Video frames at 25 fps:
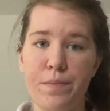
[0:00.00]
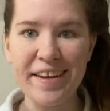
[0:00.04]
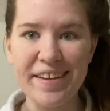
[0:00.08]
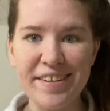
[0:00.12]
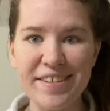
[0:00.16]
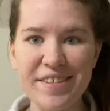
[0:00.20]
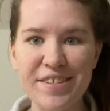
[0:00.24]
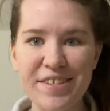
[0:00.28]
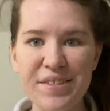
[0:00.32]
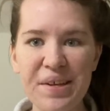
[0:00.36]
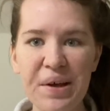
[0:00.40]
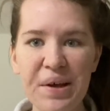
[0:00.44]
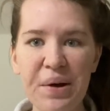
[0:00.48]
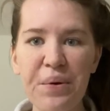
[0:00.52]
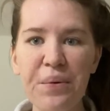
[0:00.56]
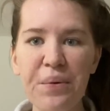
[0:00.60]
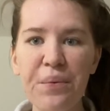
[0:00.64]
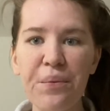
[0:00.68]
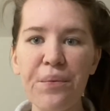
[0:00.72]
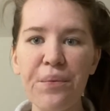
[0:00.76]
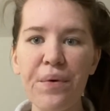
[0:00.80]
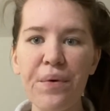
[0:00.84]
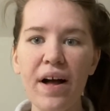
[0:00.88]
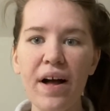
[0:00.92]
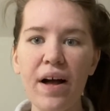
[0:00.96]
So
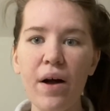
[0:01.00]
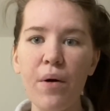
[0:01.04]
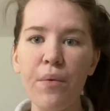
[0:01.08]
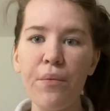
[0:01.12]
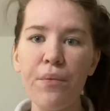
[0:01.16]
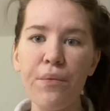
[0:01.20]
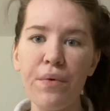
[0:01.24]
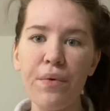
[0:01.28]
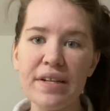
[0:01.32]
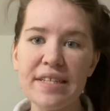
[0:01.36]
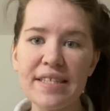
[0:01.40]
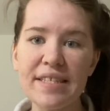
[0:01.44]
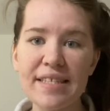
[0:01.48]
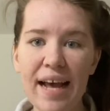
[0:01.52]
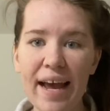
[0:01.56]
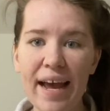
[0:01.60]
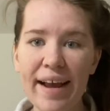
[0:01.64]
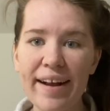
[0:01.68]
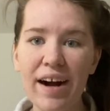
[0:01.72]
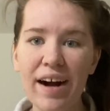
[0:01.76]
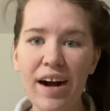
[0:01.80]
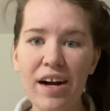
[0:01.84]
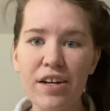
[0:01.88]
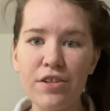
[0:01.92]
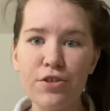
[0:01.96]
once I
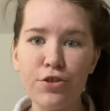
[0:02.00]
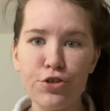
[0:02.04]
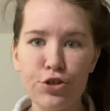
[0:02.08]
got